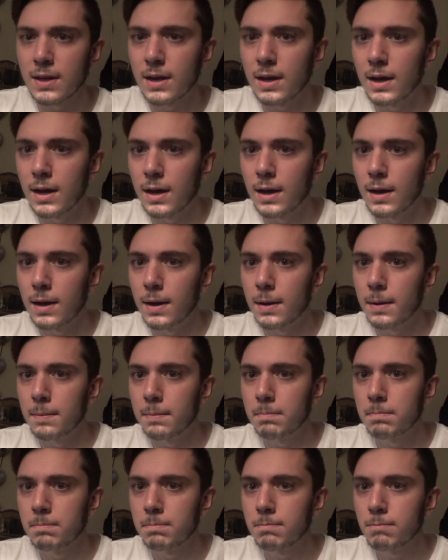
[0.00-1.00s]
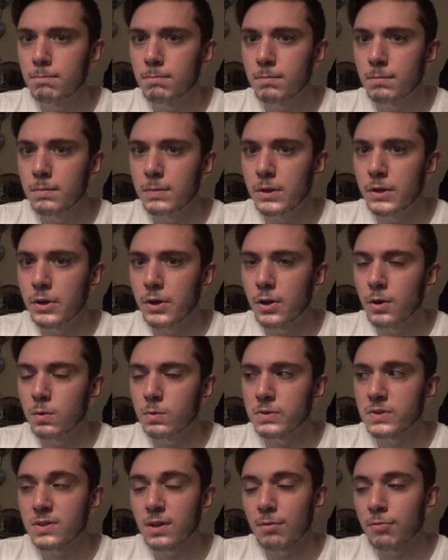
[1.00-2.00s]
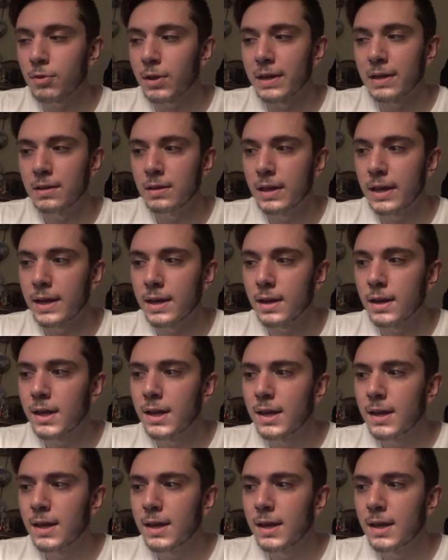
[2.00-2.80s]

uh, you know, stuff like that.